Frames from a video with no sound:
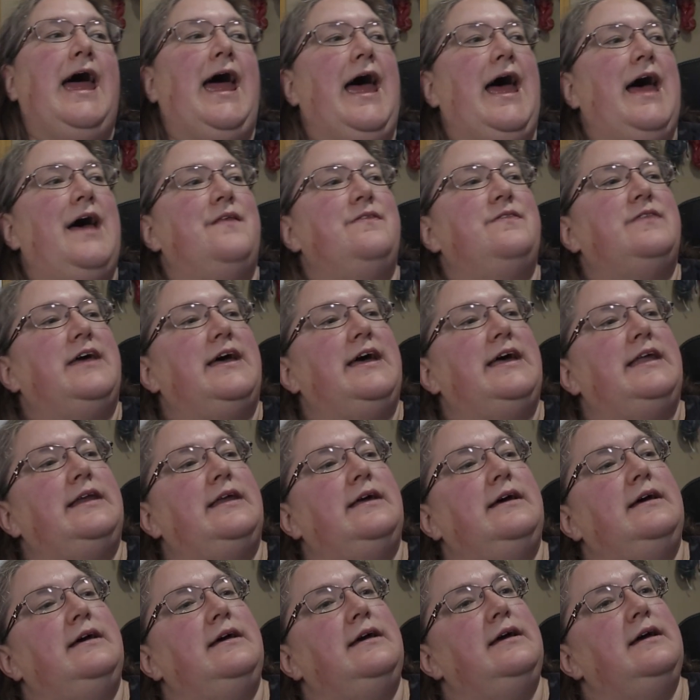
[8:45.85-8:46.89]
and then
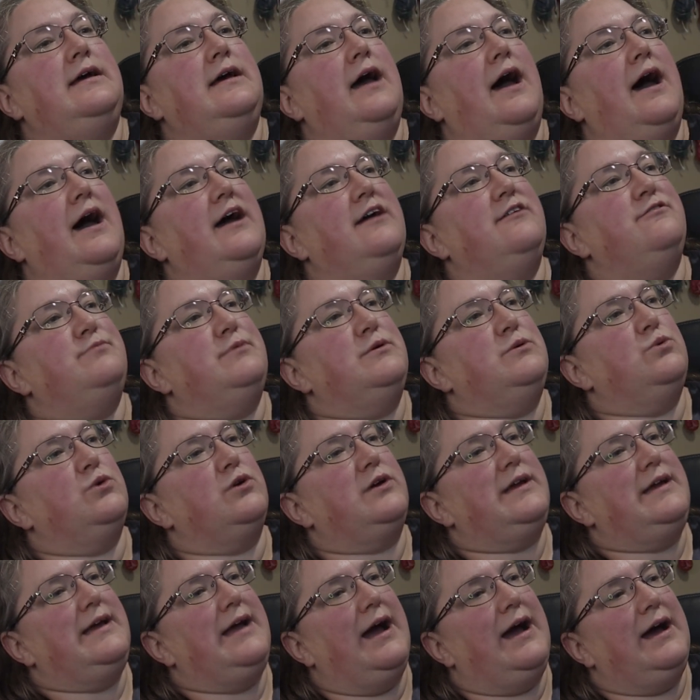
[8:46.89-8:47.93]
I've been
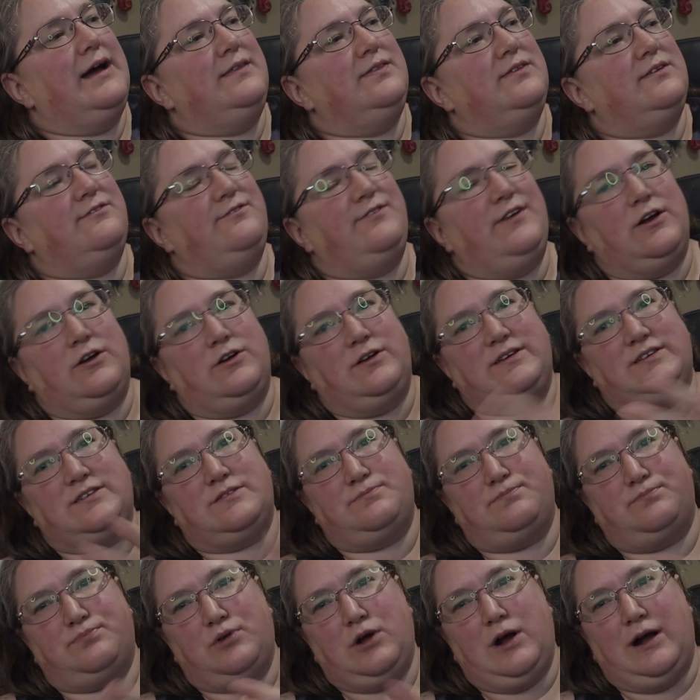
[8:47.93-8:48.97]
working on the various
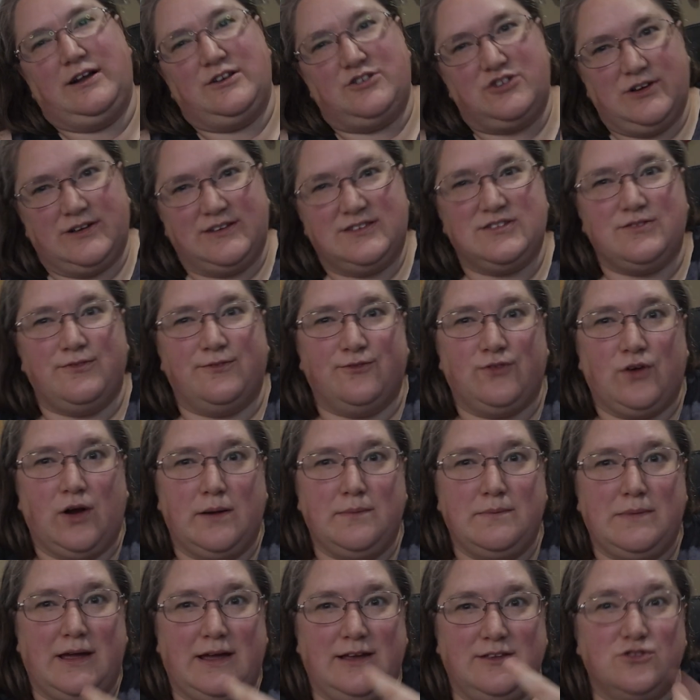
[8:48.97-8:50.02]
projects
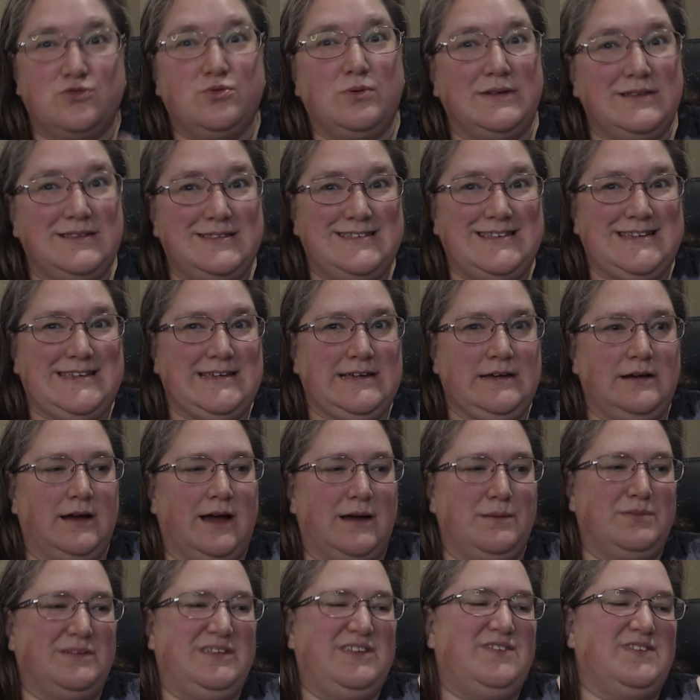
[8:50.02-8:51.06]
from a 20,
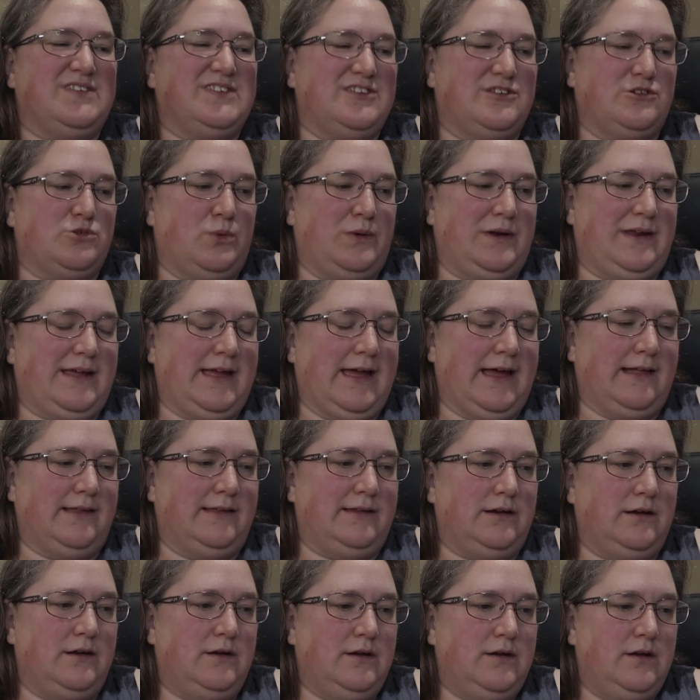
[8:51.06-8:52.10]
I believe it's a
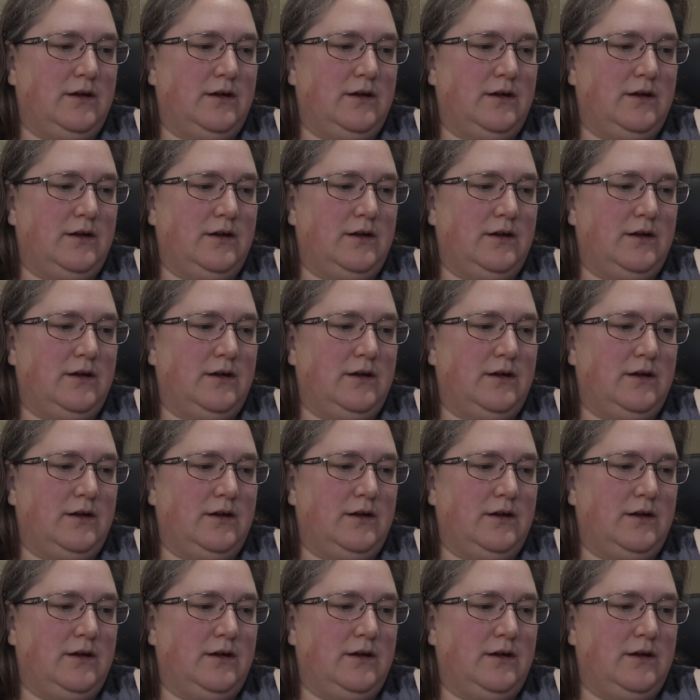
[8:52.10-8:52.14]
20-gallon,